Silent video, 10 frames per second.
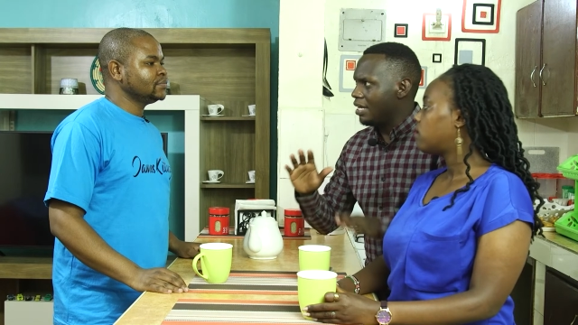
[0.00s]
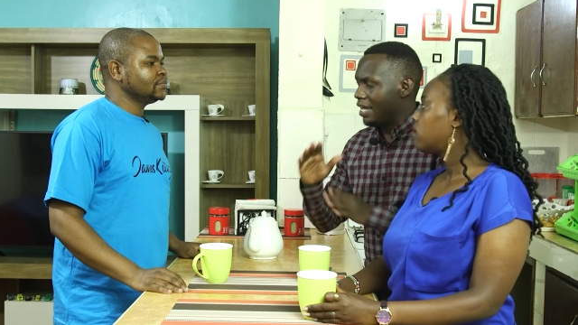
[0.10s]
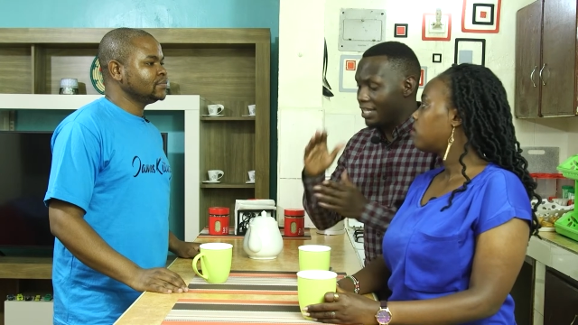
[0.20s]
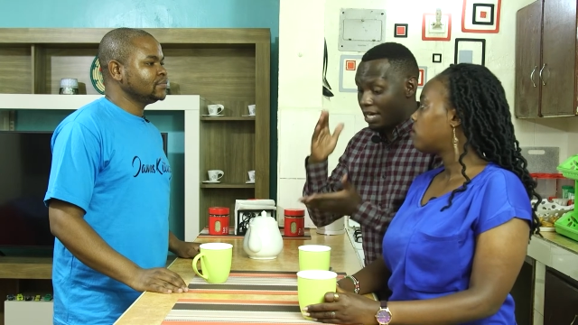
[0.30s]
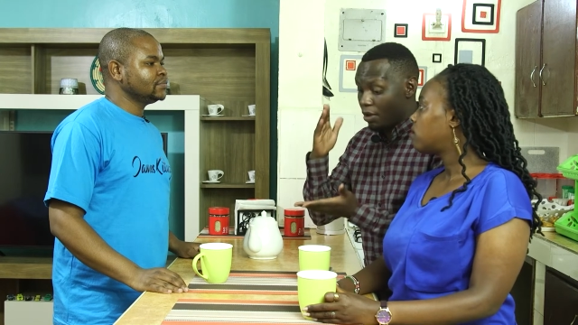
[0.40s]

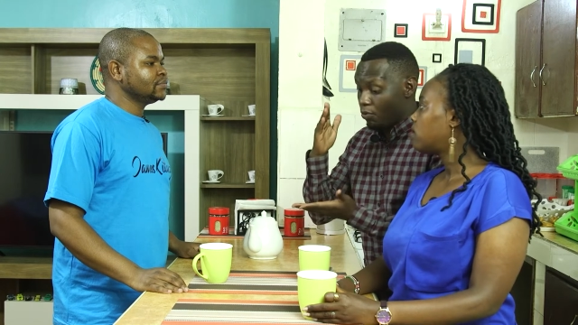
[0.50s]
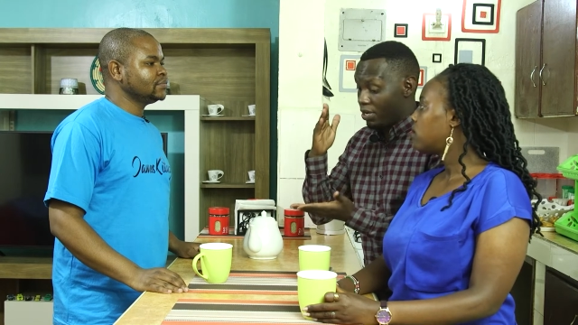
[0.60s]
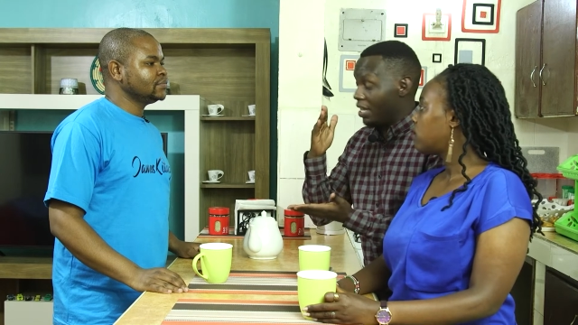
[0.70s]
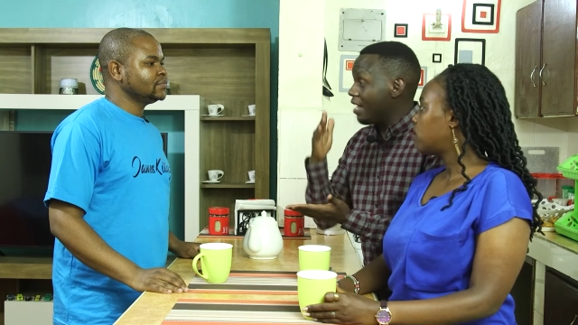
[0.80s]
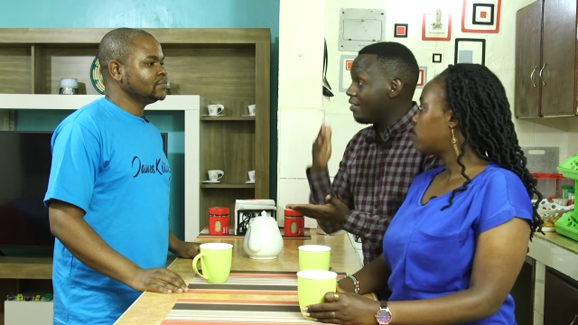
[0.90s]
Speaker 1: Either
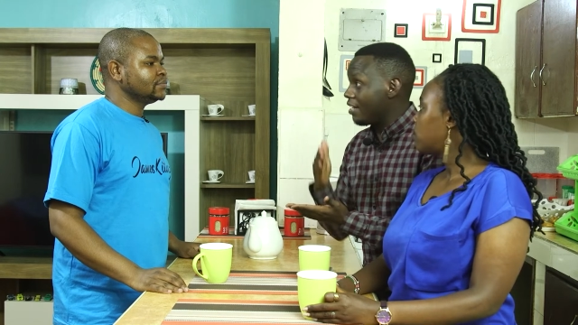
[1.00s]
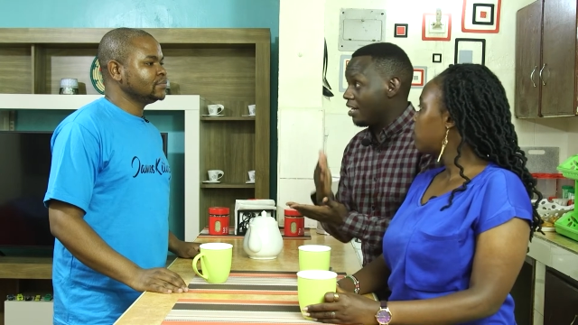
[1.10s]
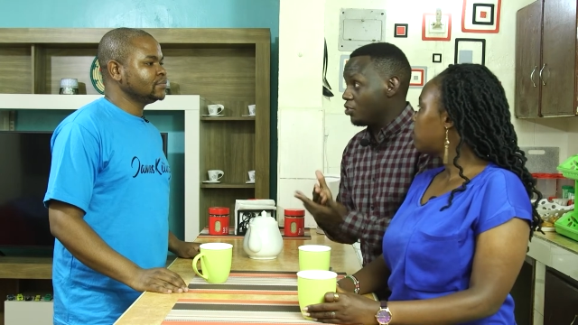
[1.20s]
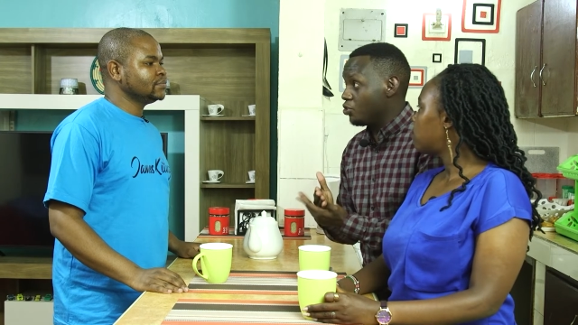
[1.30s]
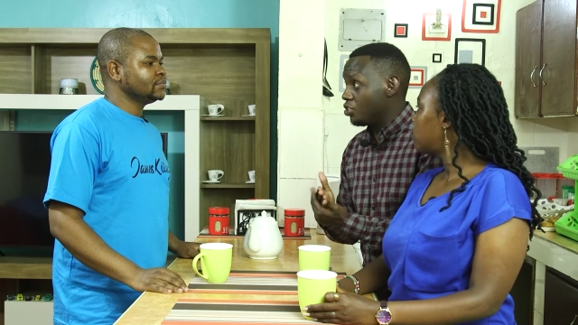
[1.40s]
we end the
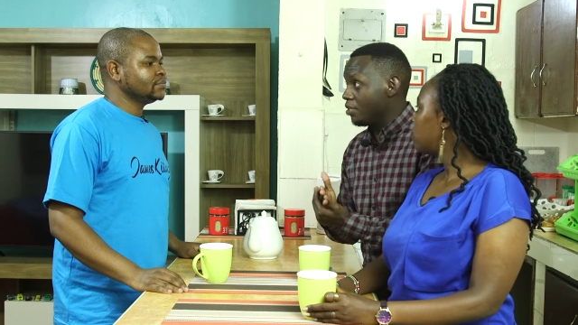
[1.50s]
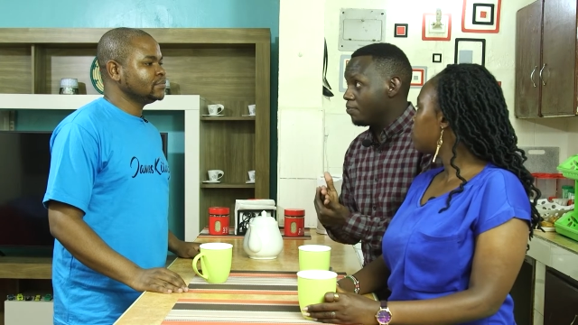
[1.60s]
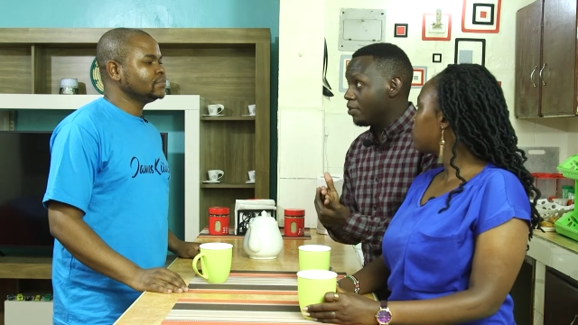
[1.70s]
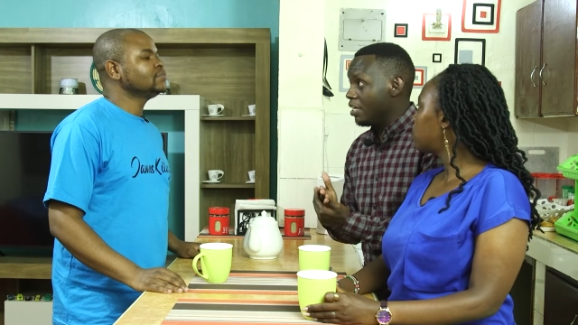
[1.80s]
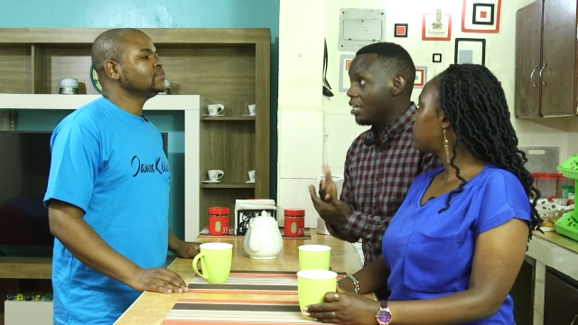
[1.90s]

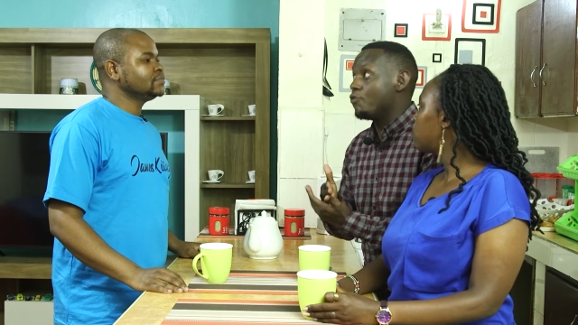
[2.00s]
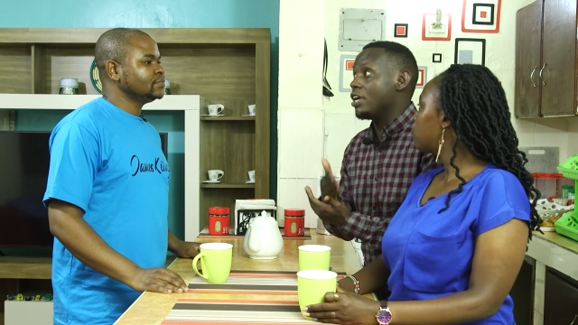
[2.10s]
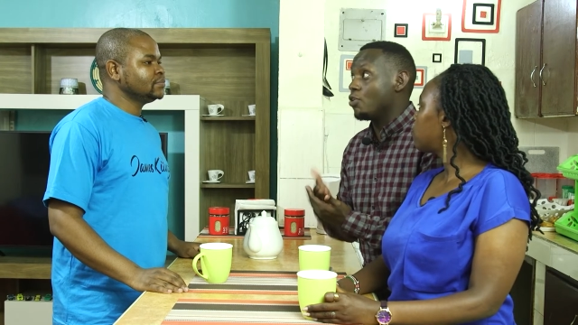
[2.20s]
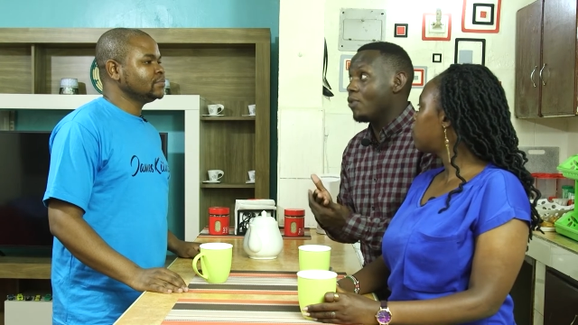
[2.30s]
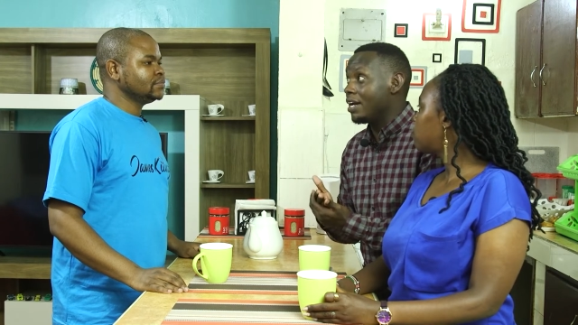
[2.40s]
relationship if
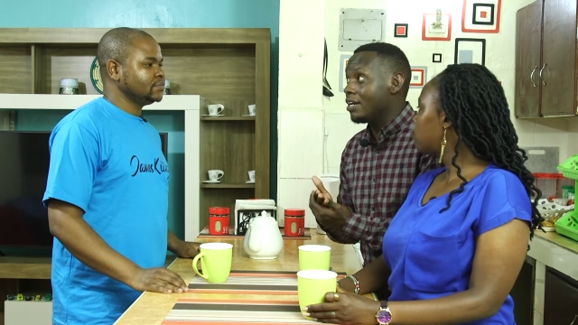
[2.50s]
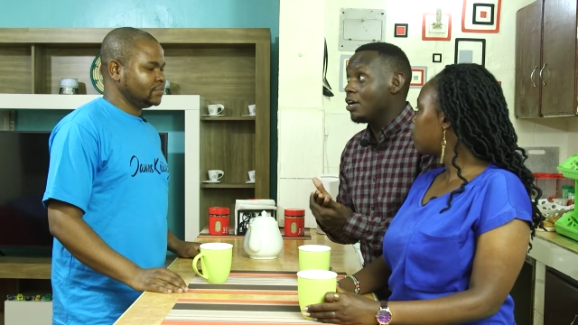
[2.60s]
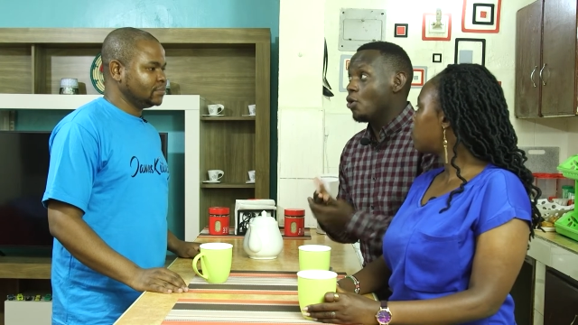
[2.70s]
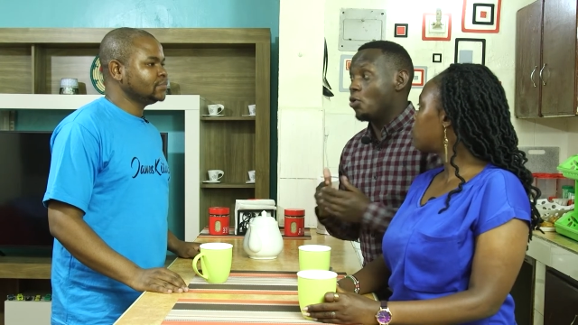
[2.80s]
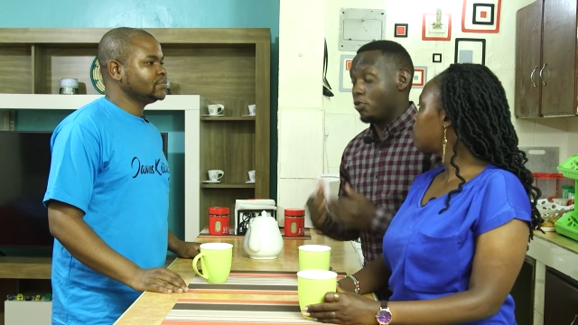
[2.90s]
you're in one, mm.